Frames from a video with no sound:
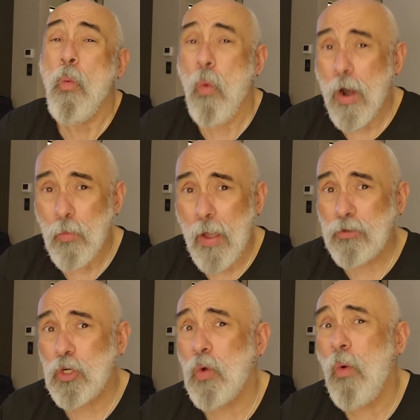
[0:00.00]
What do
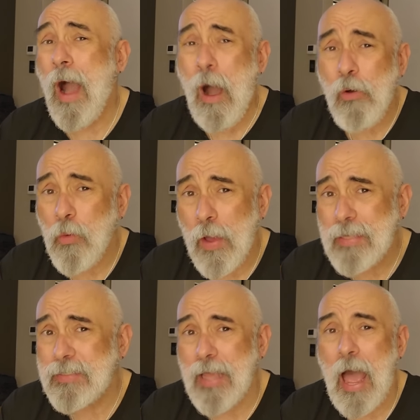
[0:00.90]
I do? How
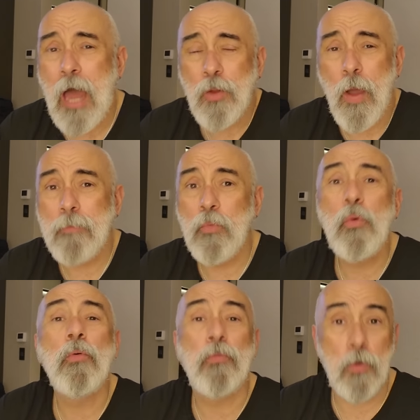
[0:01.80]
do I
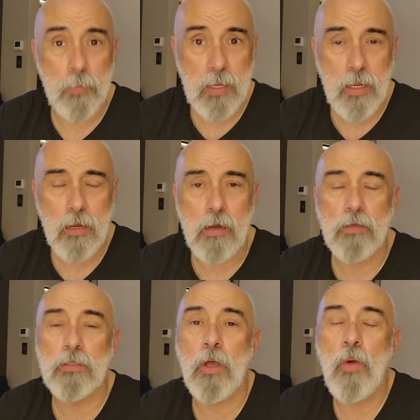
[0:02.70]
move from
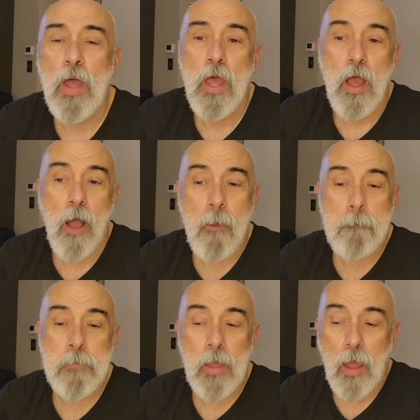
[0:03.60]
here? So,
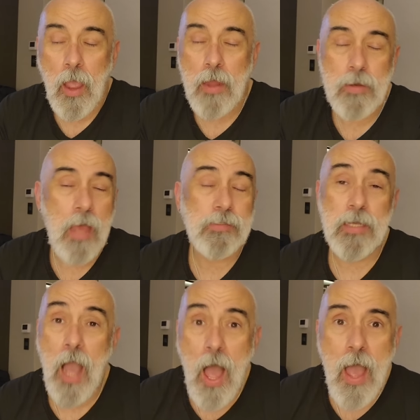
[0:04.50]
and as
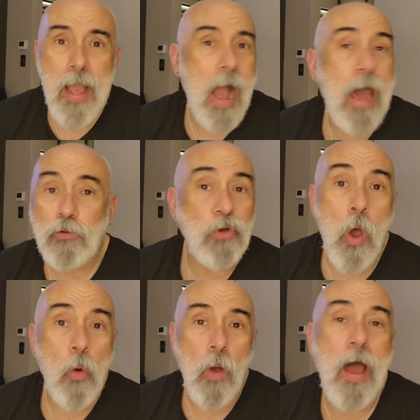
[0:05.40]
a guy, I don't
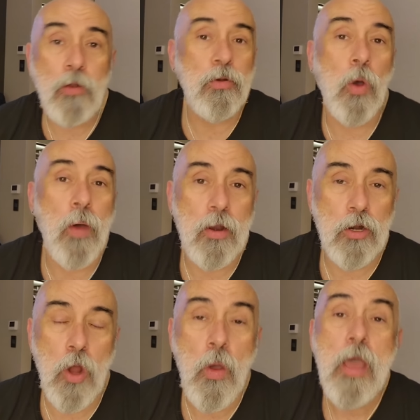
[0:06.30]
know.
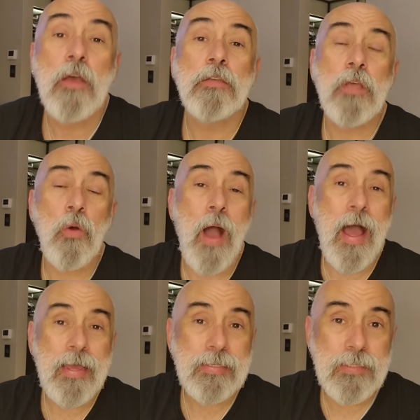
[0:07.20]
So
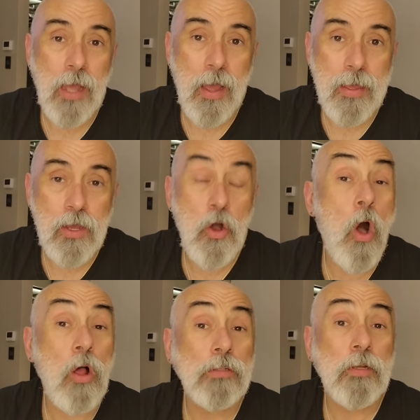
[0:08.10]
I
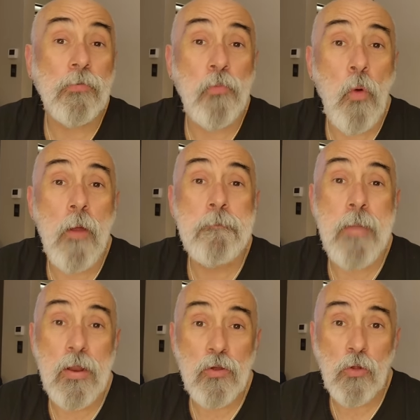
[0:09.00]
called for
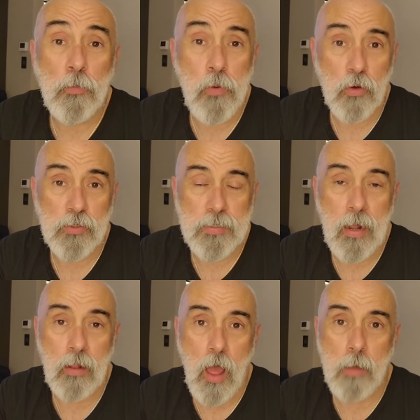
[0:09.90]
medical
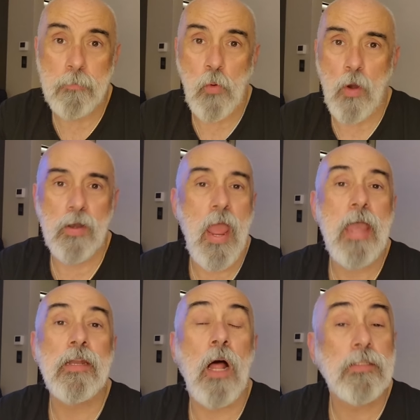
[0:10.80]
personnel on board.
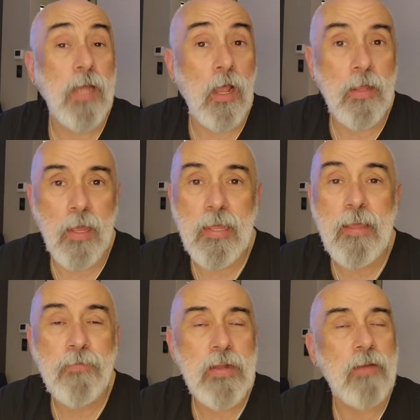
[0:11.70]
And I'll tell you,
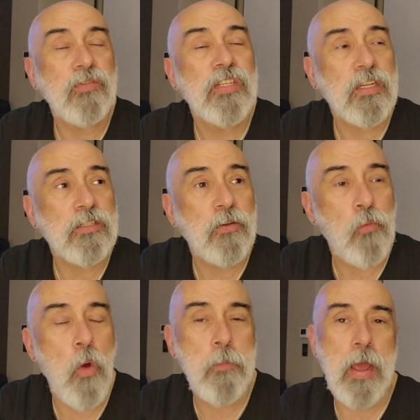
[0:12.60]
even out of
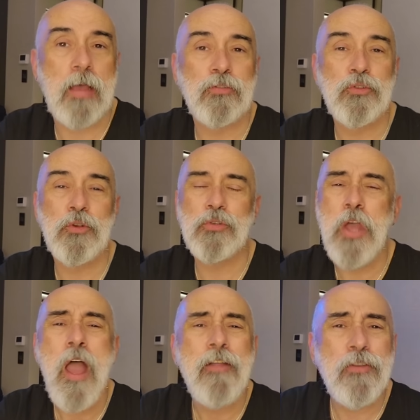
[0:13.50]
64
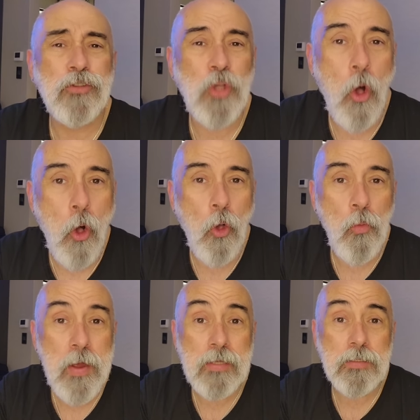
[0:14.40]
passengers, there's
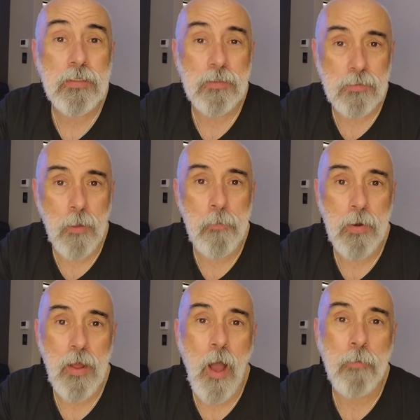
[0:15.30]
always
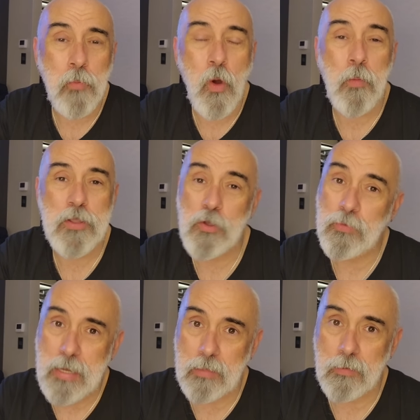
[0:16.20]
somebody on board when
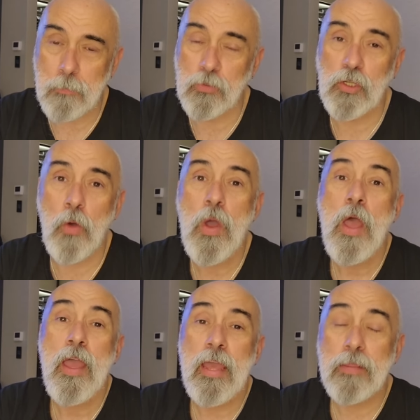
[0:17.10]
you need them. So
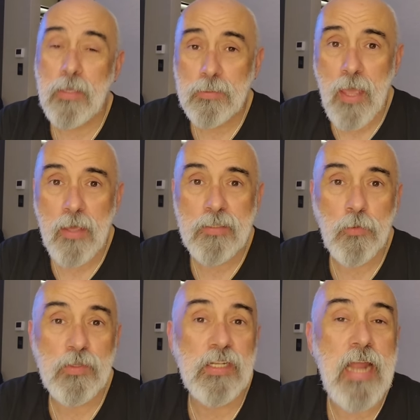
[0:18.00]
in this
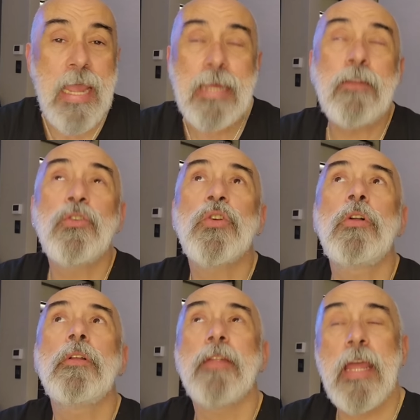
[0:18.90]
case, it was an
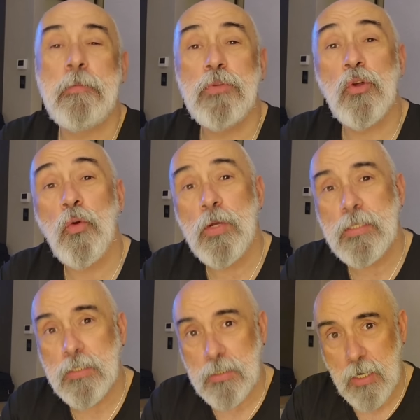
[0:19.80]
angel named
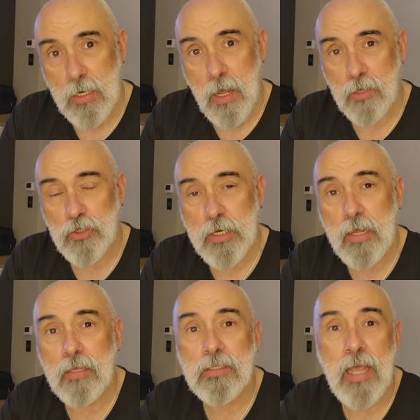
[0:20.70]
Christina.
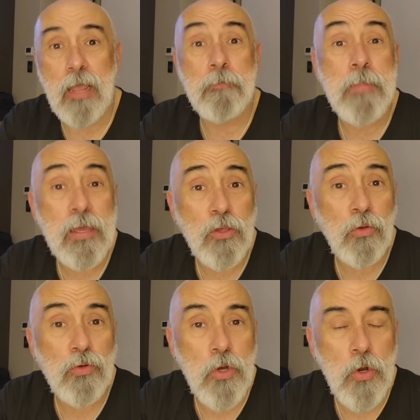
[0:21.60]
She is a
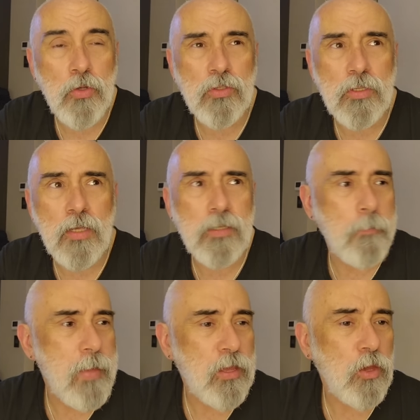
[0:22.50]
MICU nurse. Is
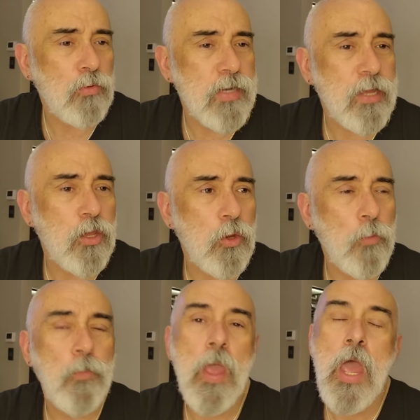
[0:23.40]
it MICU?
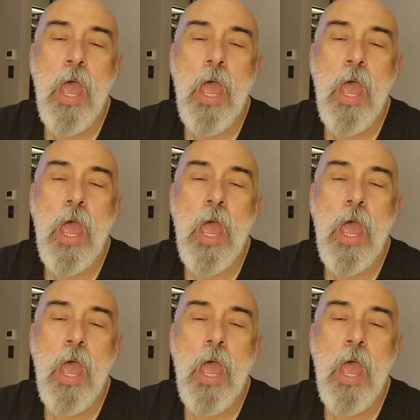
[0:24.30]
NICU?